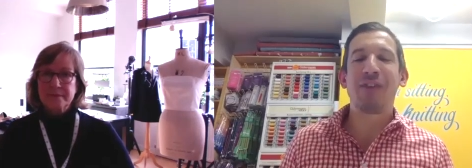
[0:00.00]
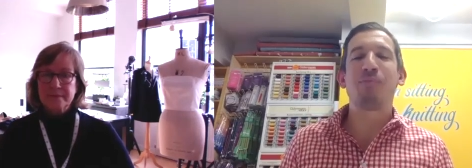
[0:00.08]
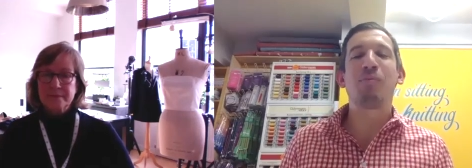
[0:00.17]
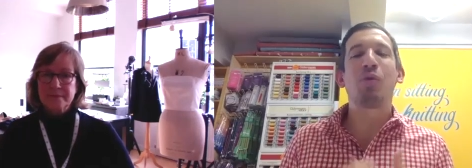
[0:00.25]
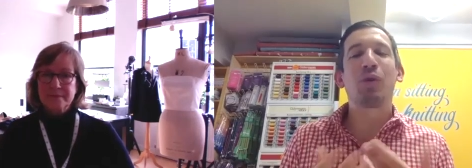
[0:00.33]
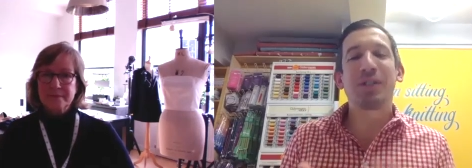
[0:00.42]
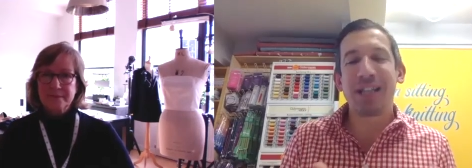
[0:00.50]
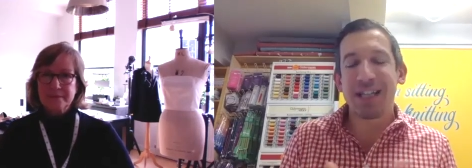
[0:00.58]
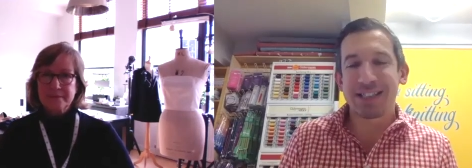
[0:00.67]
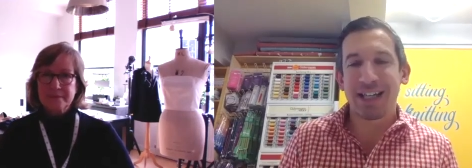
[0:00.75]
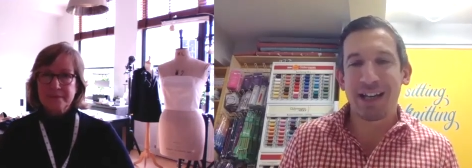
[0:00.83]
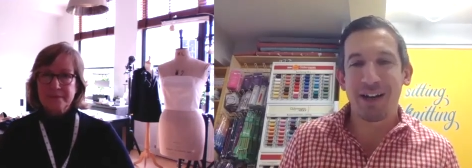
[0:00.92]
Speaker 1: give more
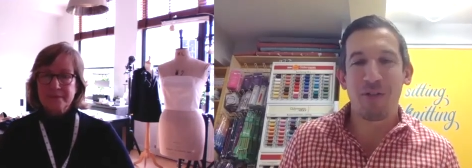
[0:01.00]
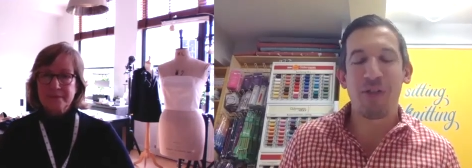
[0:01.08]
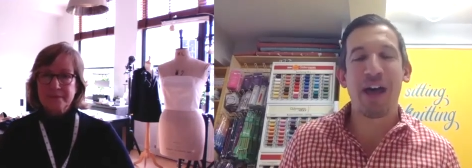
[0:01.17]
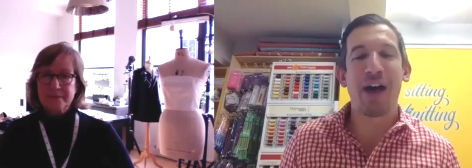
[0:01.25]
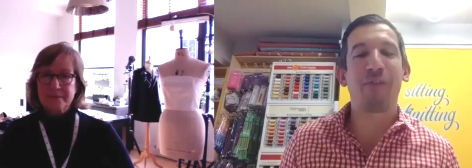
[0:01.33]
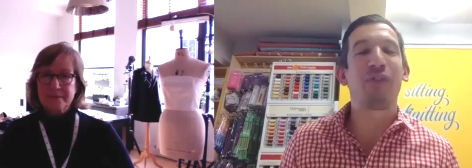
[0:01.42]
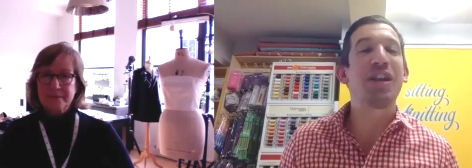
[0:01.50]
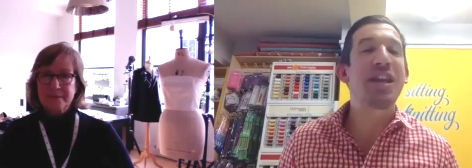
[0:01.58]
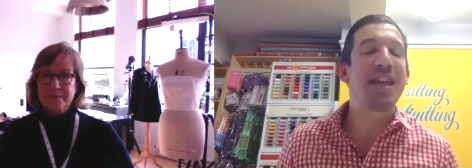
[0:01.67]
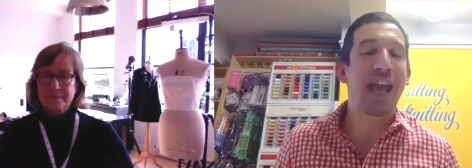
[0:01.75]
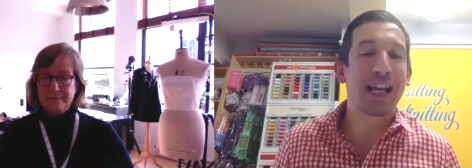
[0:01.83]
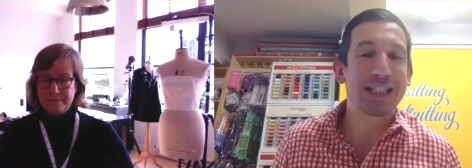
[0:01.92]
detail on that for
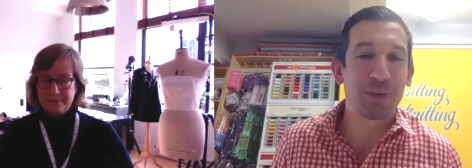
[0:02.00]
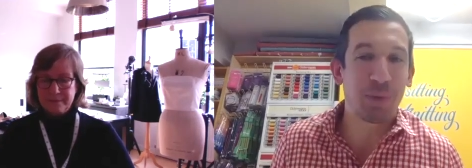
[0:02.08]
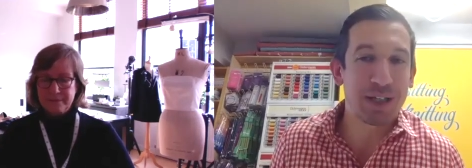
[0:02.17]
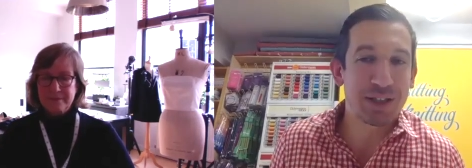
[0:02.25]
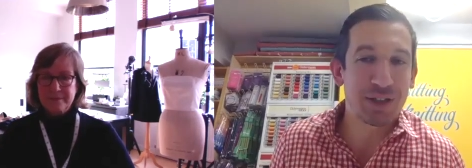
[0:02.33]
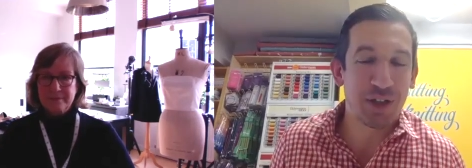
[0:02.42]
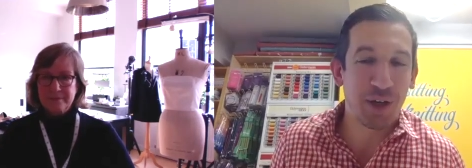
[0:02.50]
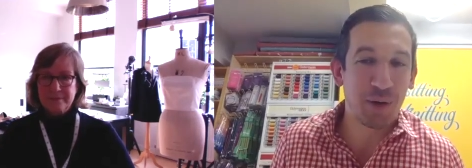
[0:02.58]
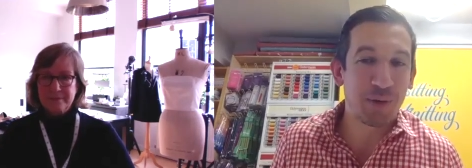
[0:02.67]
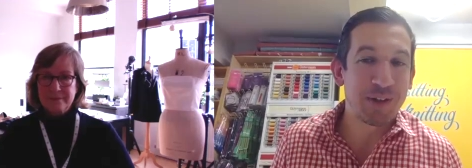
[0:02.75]
next week's show.